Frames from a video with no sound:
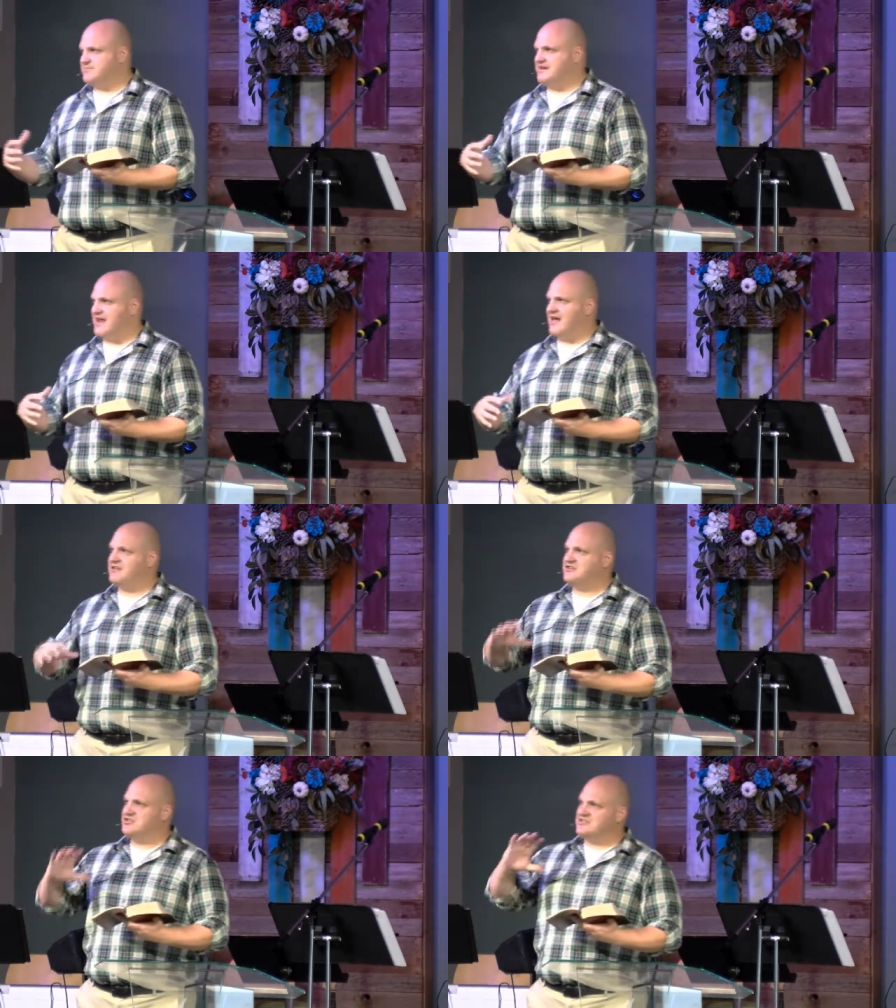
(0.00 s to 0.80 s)
But now
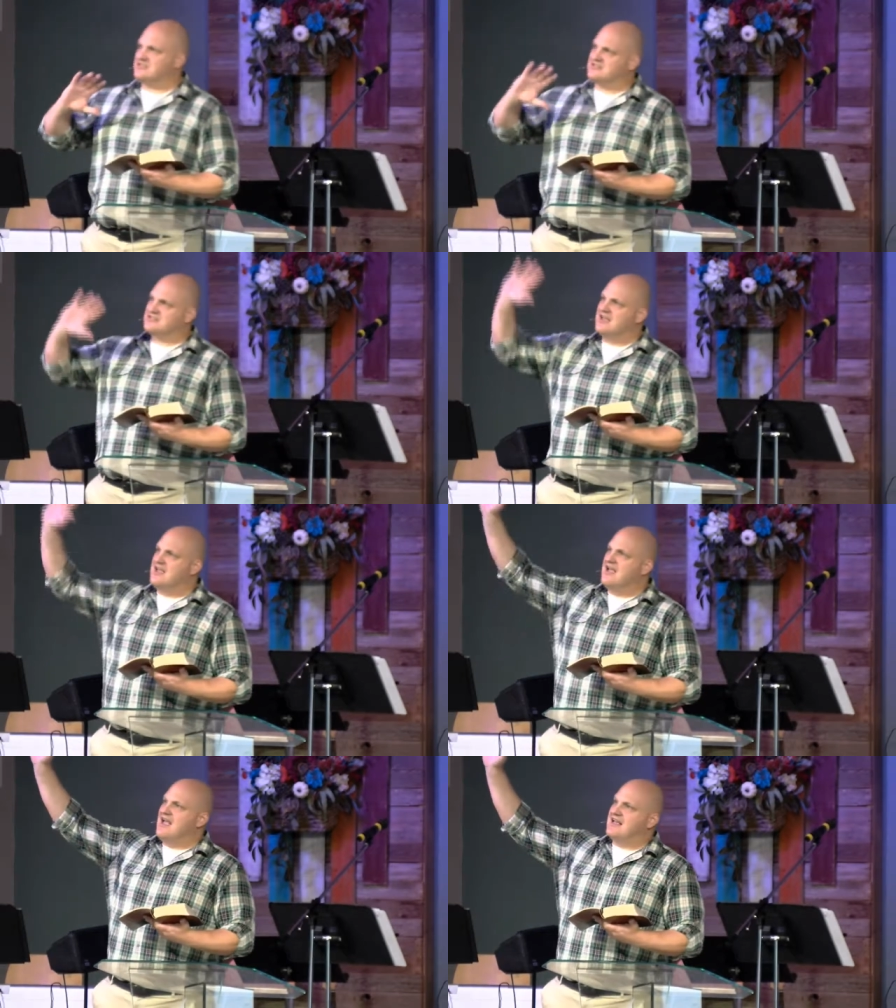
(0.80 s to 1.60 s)
that Jesus
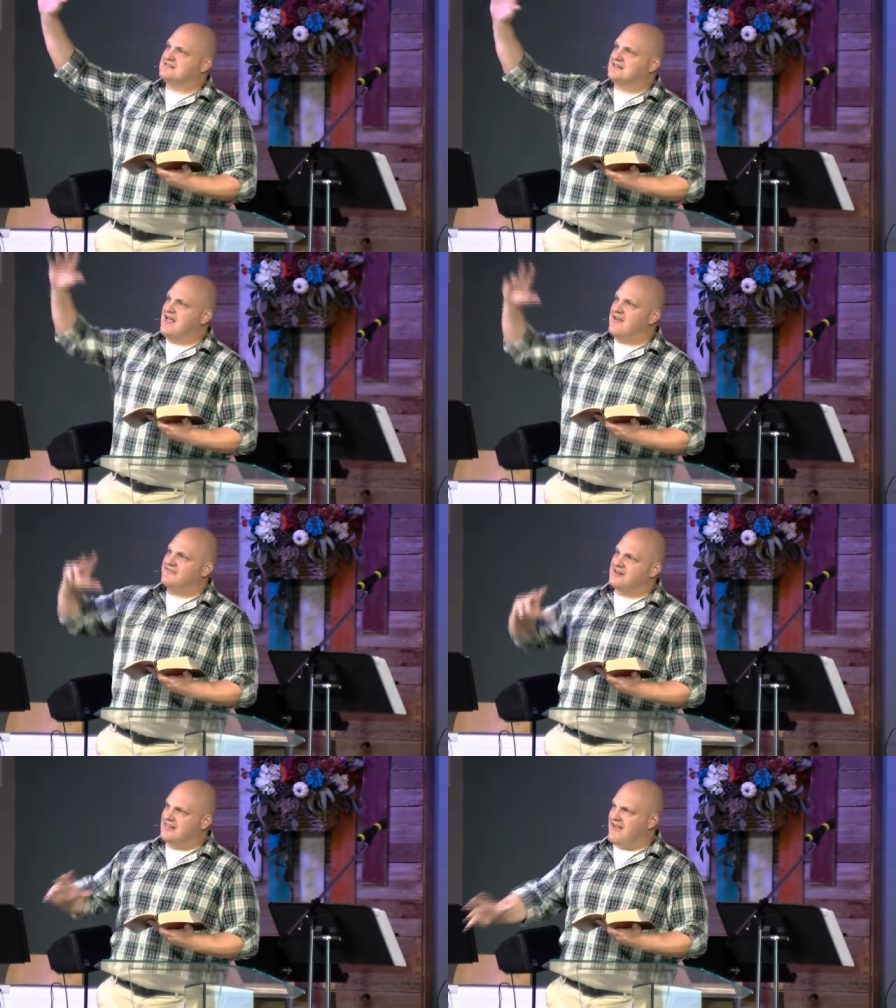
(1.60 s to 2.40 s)
has left
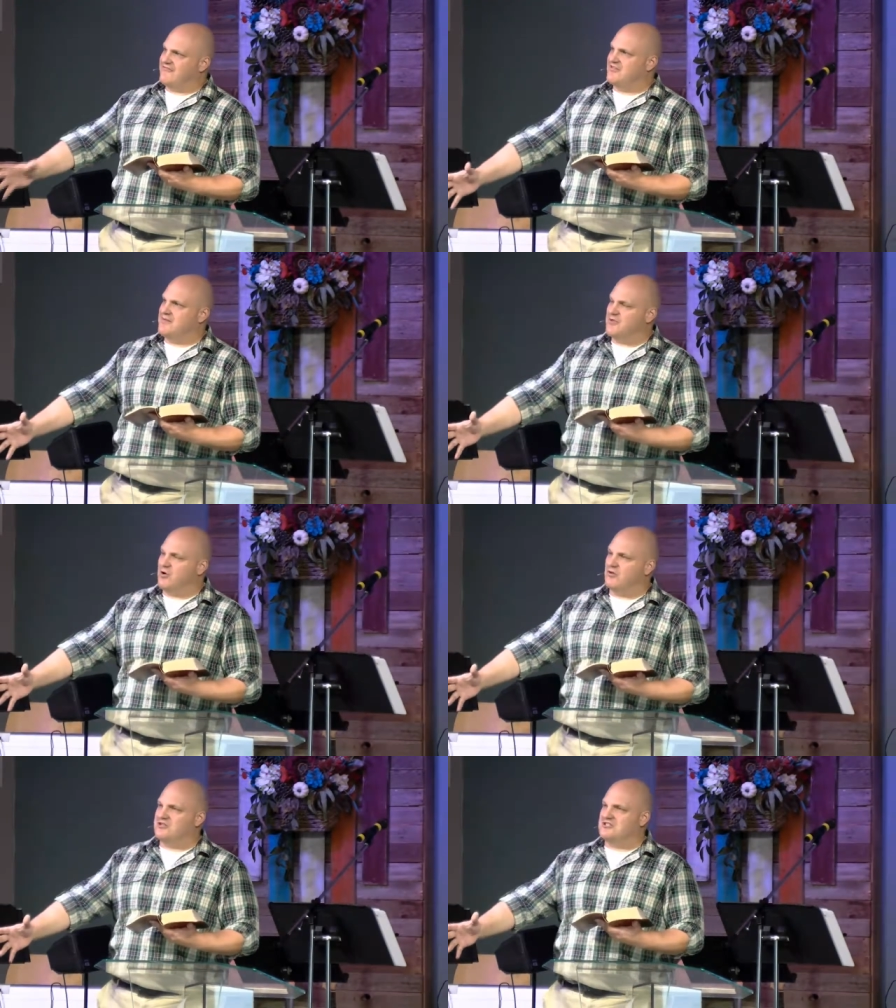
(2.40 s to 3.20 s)
and left them the
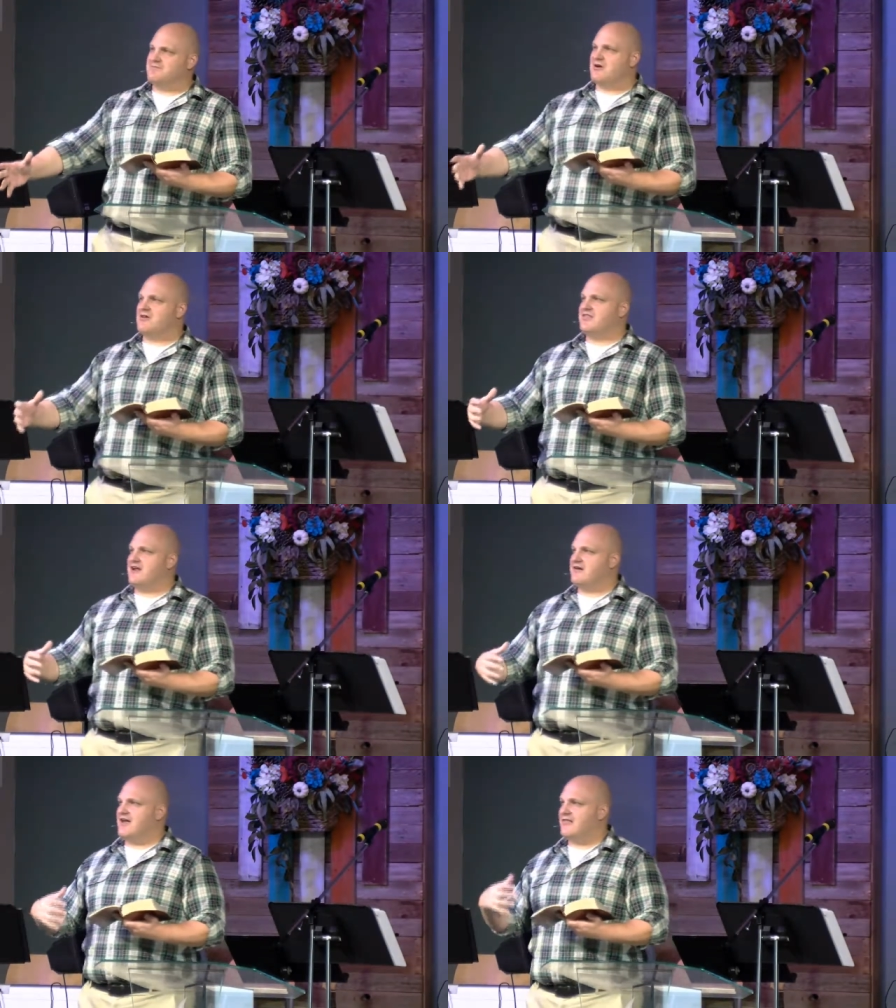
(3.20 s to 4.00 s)
Holy Spirit, they are
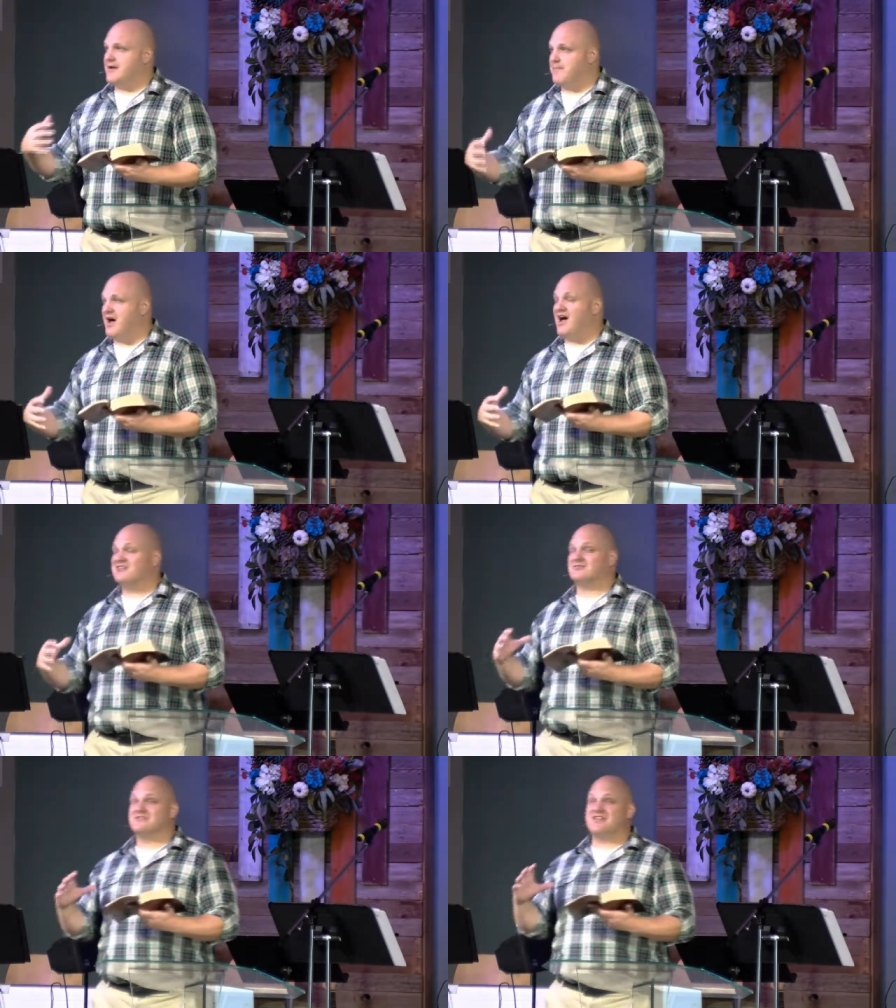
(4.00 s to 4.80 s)
now the
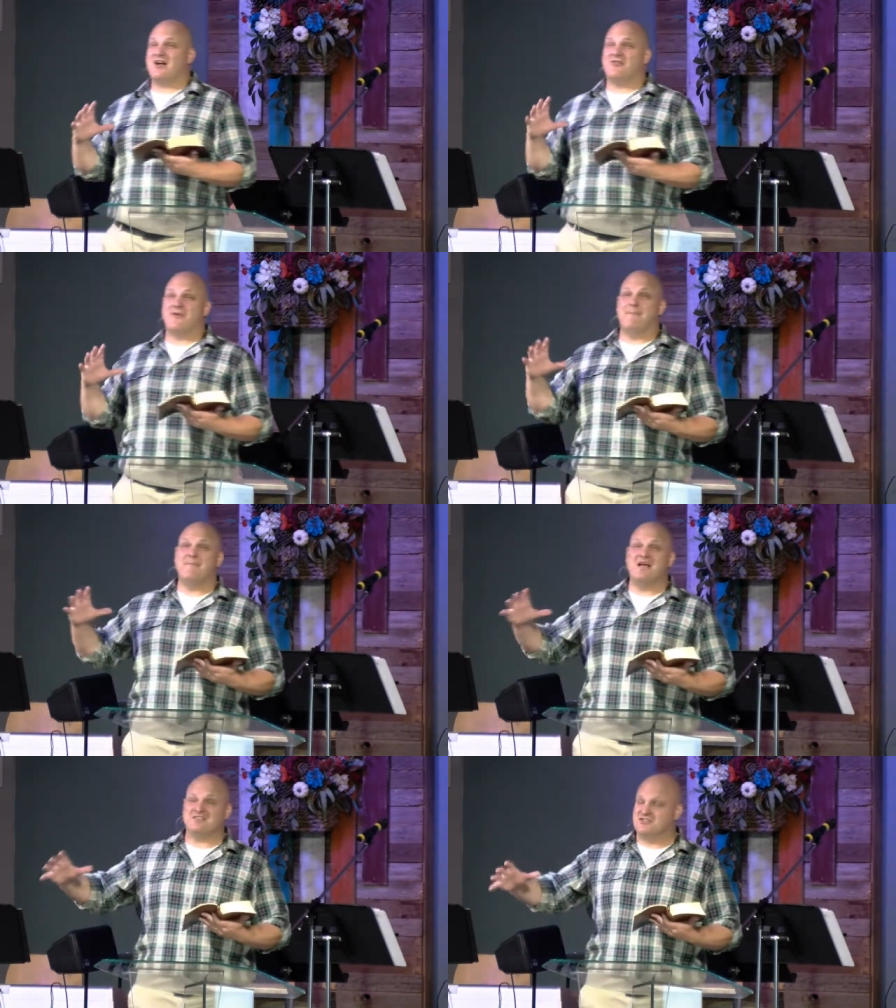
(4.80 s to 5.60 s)
apostles, they are the
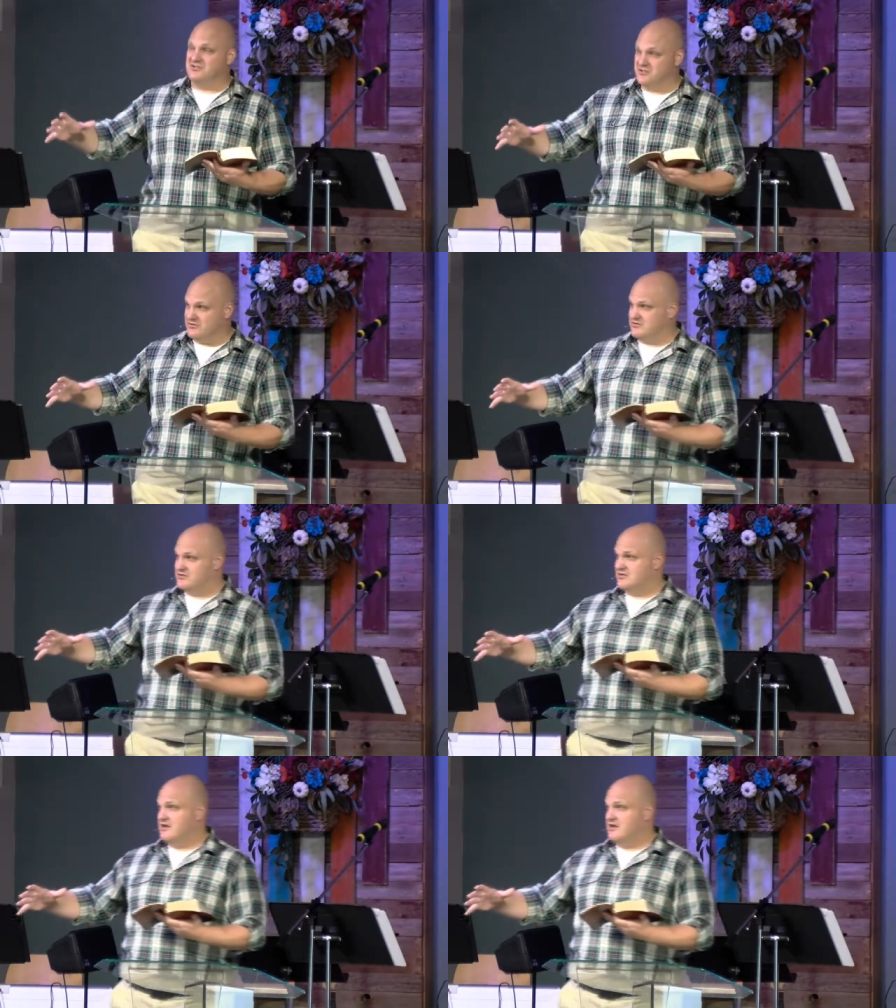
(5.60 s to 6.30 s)
messengers.